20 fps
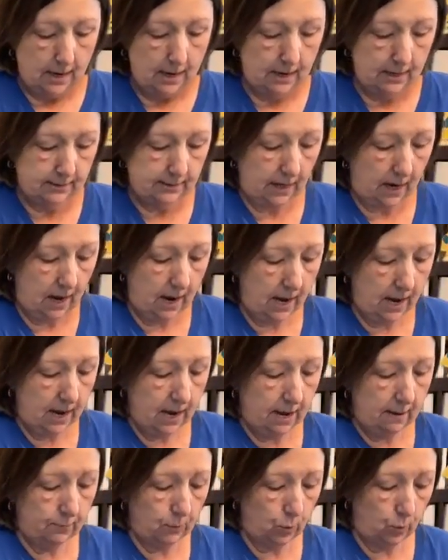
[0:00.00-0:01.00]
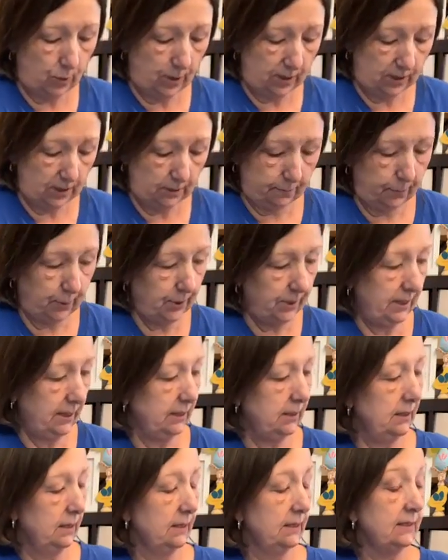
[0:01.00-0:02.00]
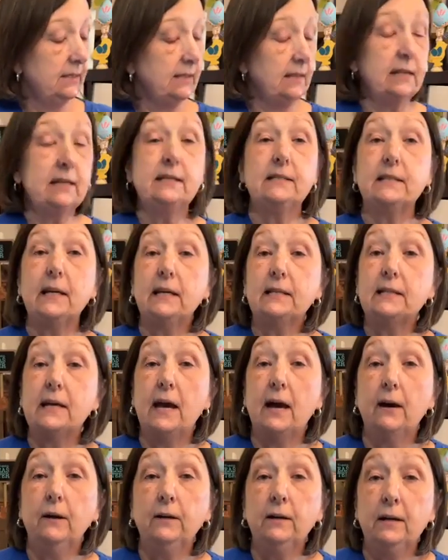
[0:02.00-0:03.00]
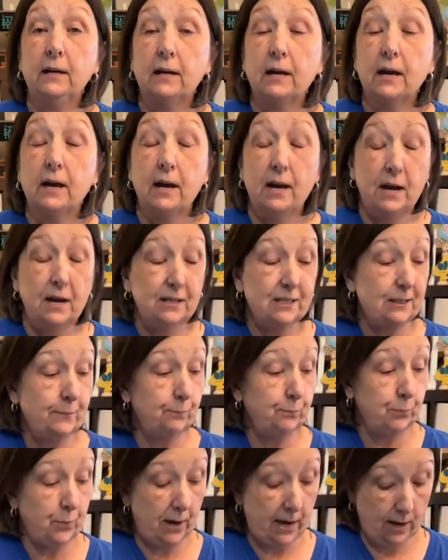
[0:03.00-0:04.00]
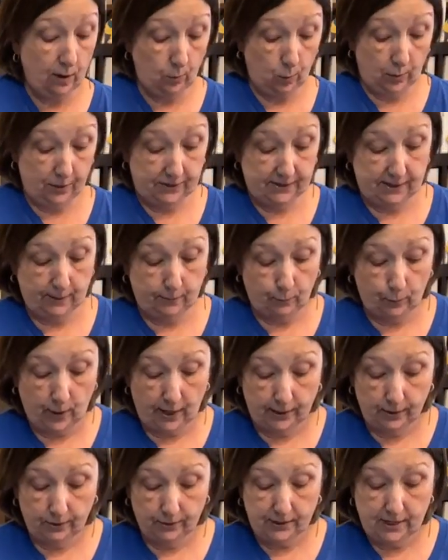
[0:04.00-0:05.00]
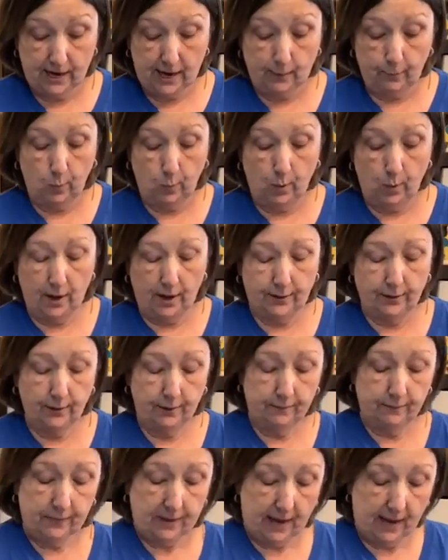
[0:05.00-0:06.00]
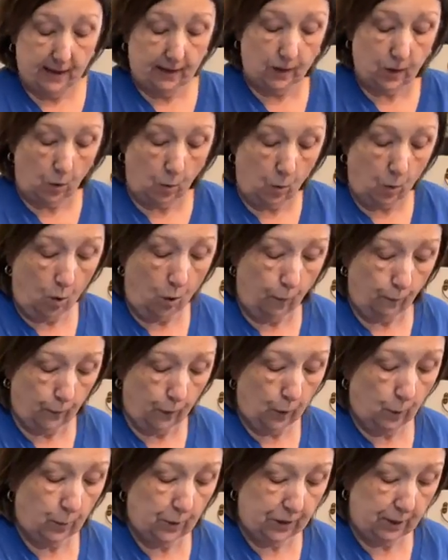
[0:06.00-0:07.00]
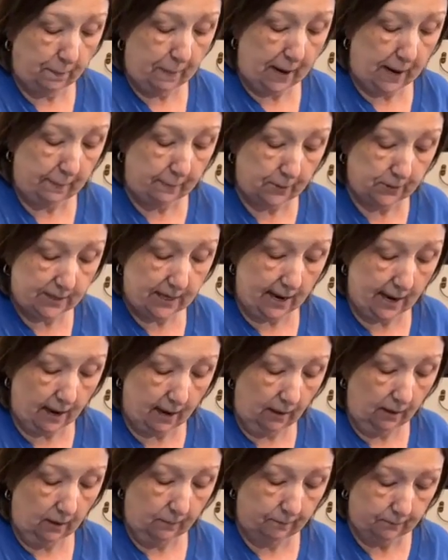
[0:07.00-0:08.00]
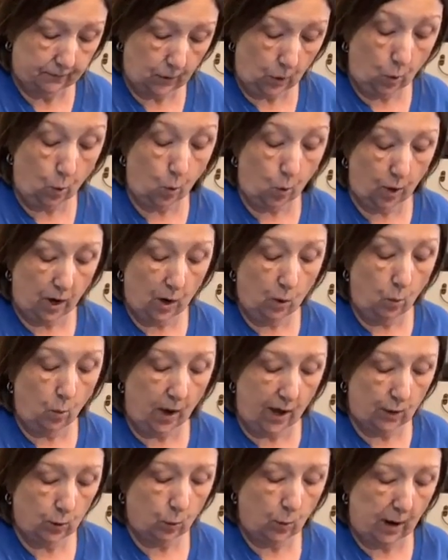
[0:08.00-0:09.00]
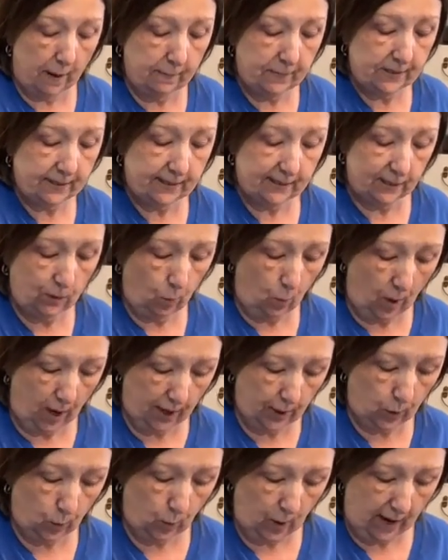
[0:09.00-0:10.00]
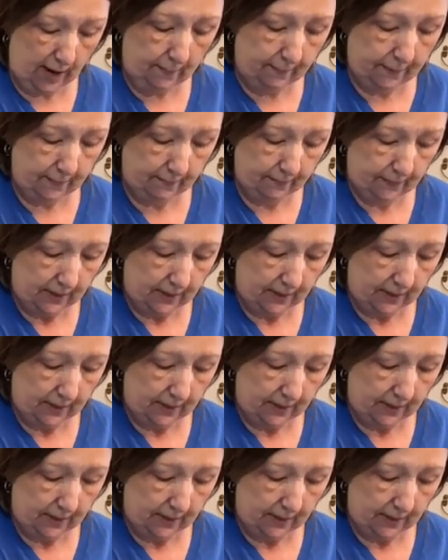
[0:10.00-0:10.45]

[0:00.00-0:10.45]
is I am going to put it sticky side down, spray it with some regular tap water, and go over it with a paper towel or a water wipe. This is a water wipe.